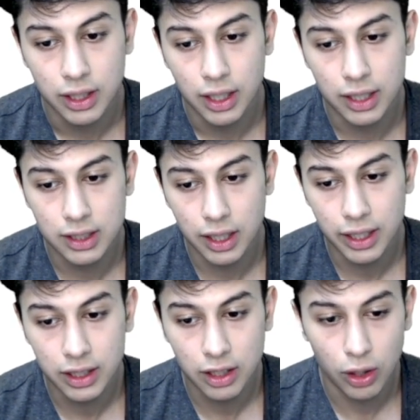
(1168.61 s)

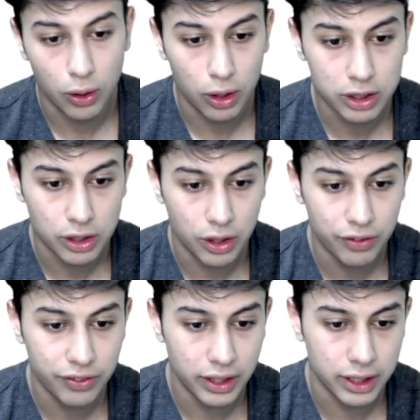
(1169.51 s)
resulting in the loss
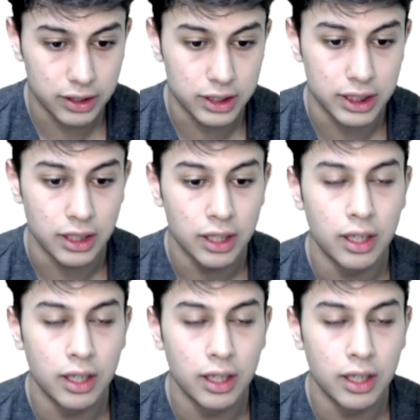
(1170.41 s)
of energy.